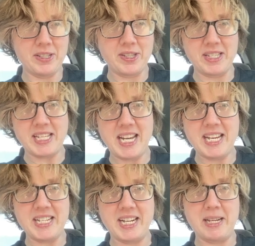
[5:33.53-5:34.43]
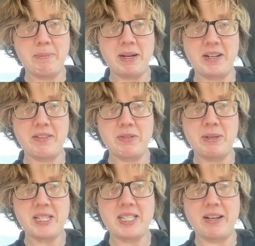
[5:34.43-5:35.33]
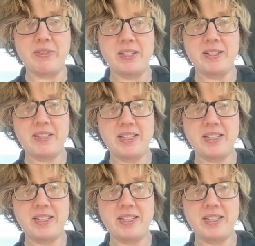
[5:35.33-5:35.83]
So this 8, 9 pair gives me a 7.